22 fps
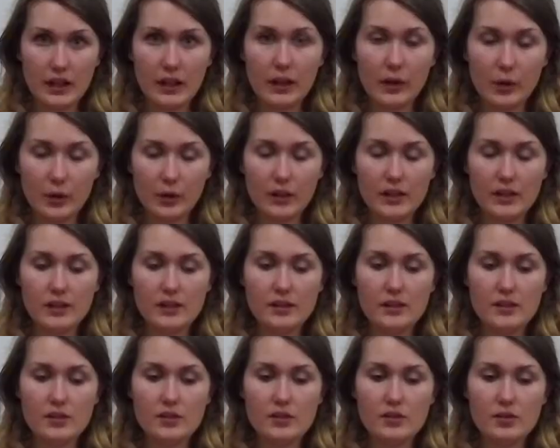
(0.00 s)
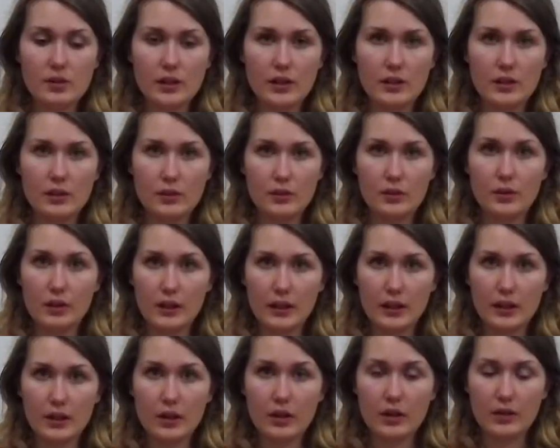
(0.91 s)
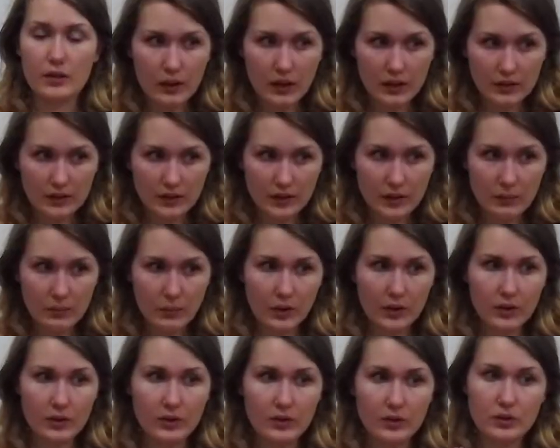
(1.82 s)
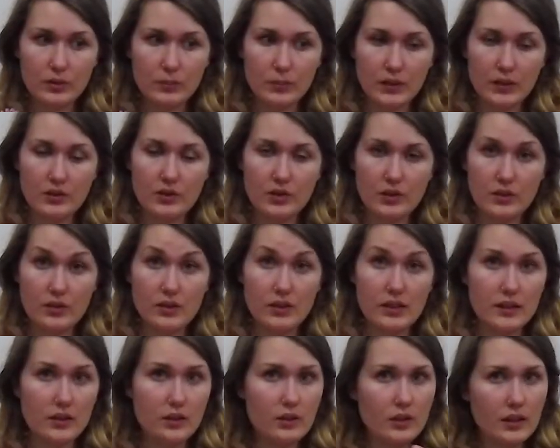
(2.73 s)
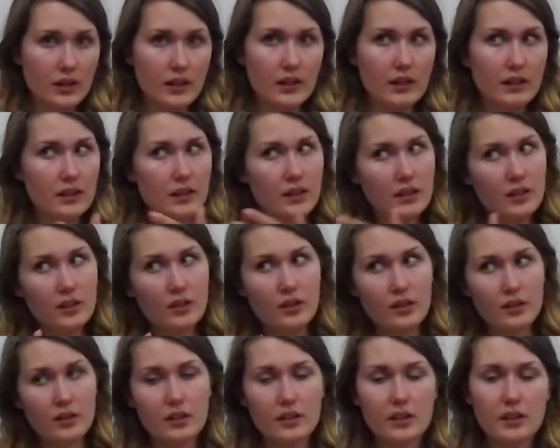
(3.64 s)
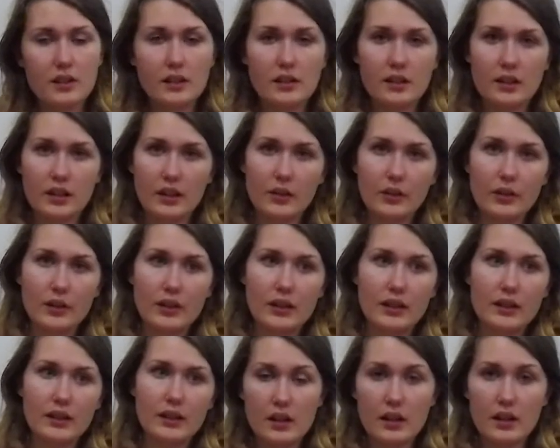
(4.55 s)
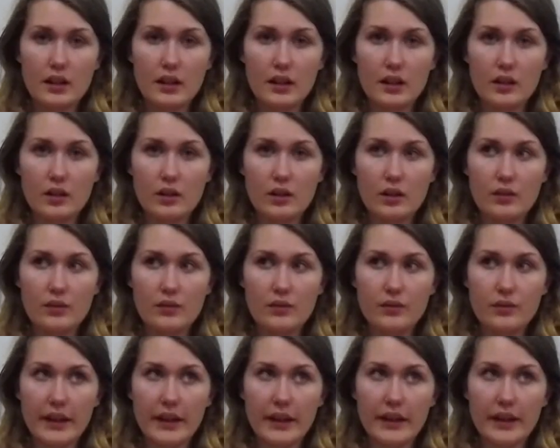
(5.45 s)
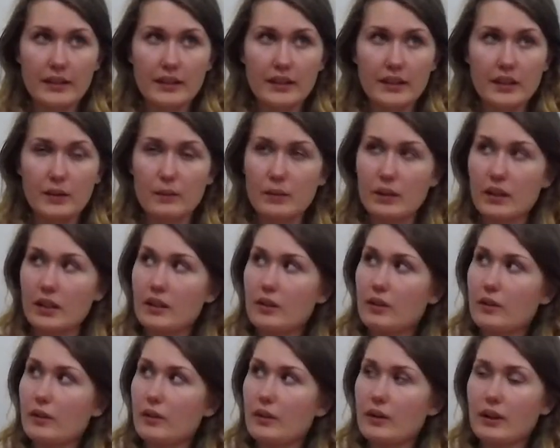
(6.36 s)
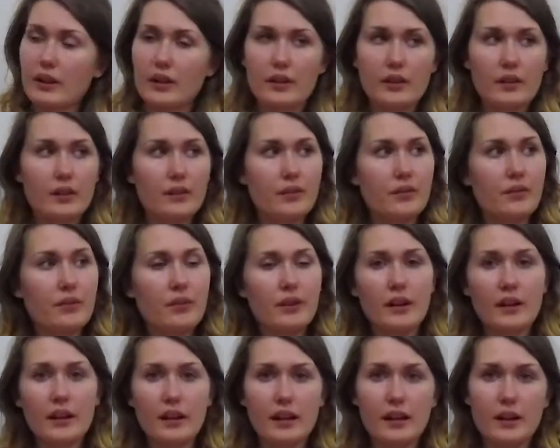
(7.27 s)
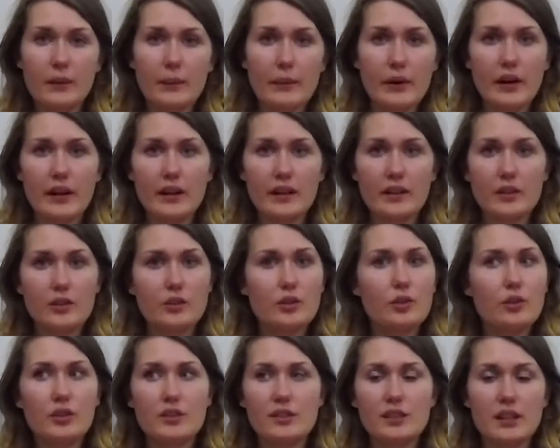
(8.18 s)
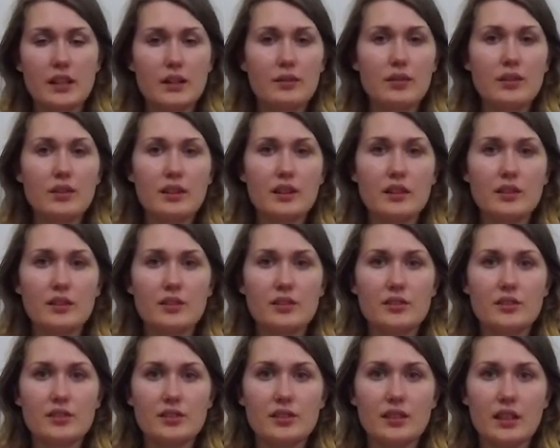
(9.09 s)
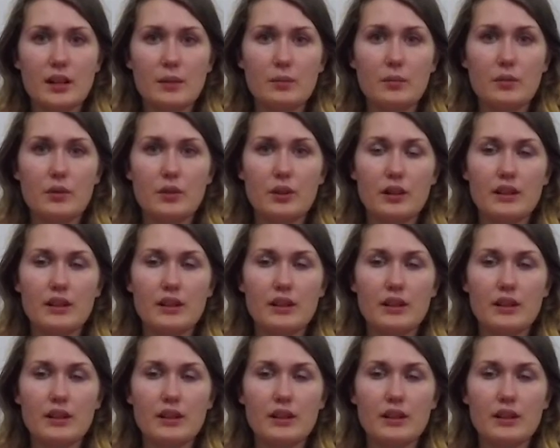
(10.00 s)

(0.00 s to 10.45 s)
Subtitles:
La Joya, so I know where to get off. At some point, the bus driver was like, okay, here, La Joya. I get off, and then I'm like, where the fuck am I? You know, because everything looks the same.